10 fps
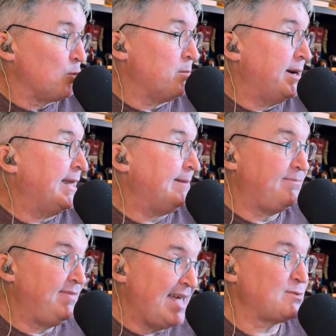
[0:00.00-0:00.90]
more money.
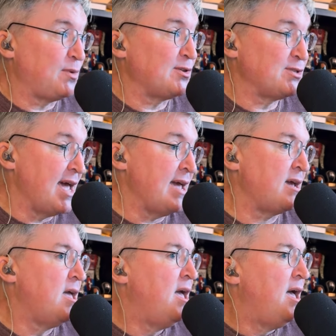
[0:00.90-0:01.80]
That's what they're
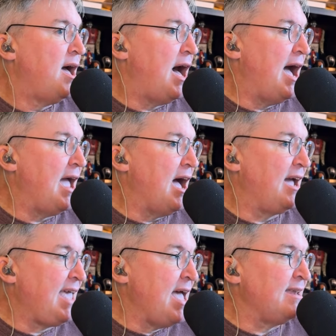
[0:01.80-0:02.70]
saying. I
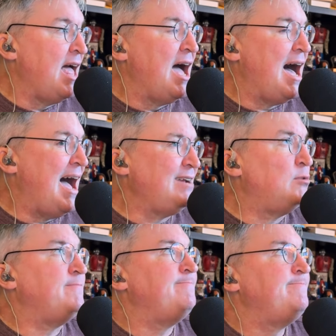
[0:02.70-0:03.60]
again, I
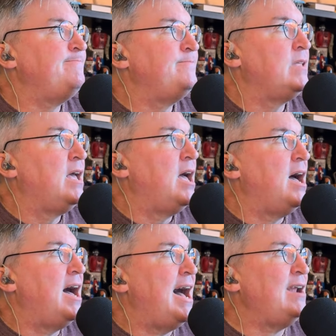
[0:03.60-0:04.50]
don't
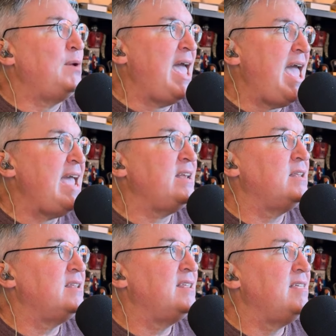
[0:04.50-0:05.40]
I don't hate
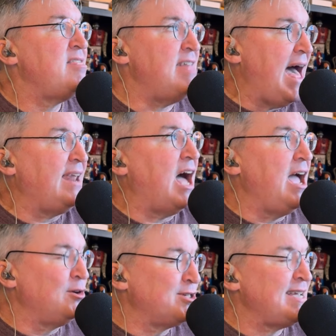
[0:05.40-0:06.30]
that
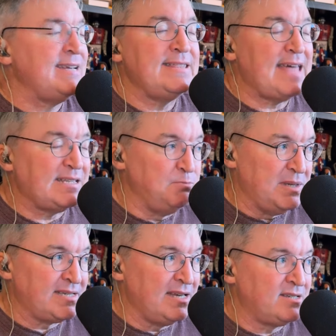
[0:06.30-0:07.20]
I understand it. That's
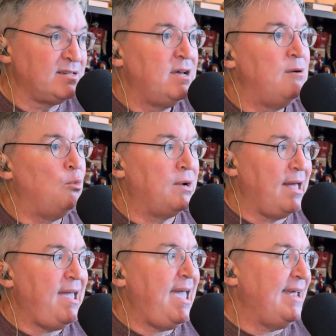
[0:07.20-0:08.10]
business. What
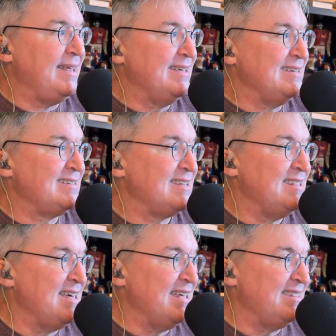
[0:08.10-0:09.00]
I hate is
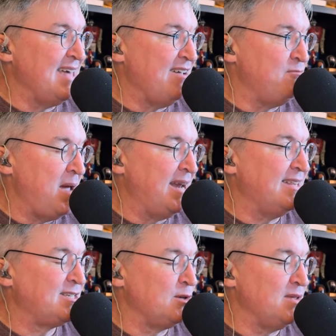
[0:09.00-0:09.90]
that they've made
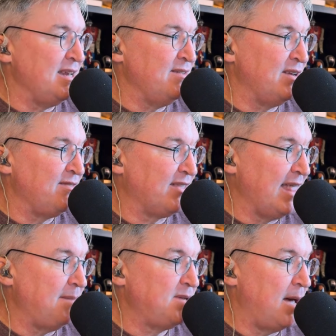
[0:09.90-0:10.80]
it so that even if the
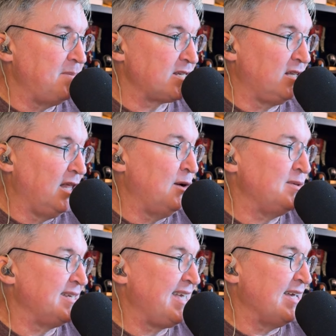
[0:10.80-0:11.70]
laptop is
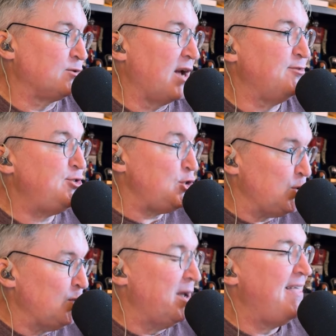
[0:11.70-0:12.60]
closed, it can't drive
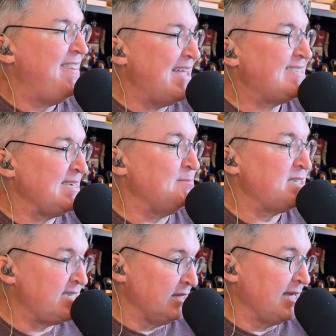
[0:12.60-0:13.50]
two. That seems
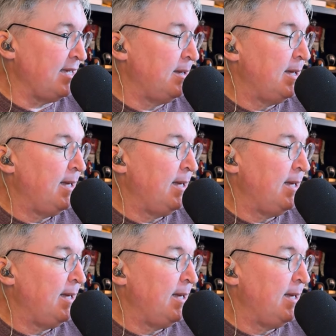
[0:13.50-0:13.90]
silly.